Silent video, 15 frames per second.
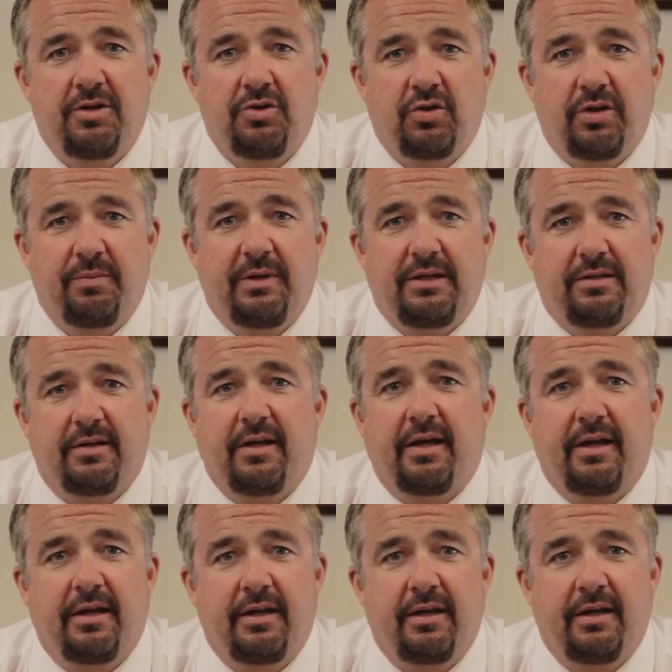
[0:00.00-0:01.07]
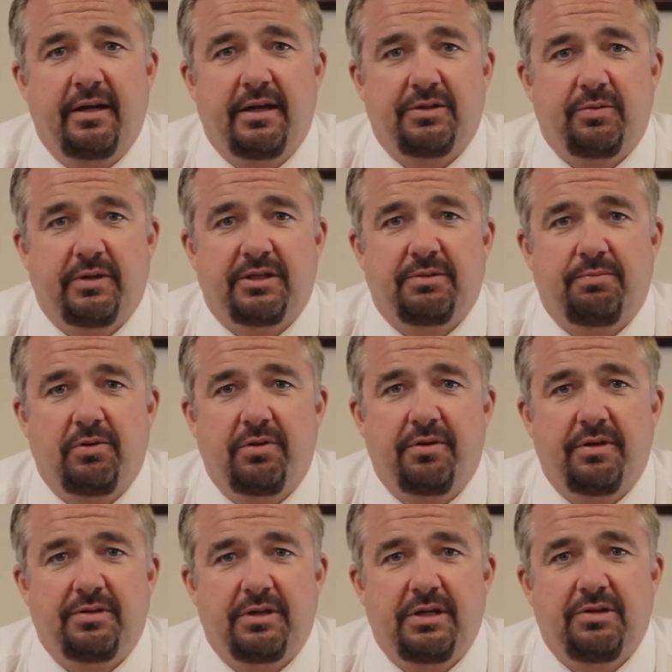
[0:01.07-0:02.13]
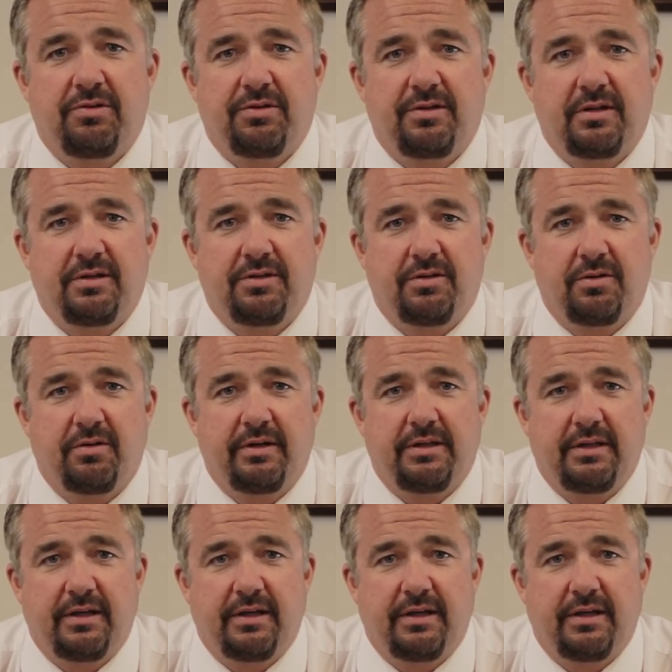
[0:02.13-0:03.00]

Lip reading: Join me today as we explore this interesting story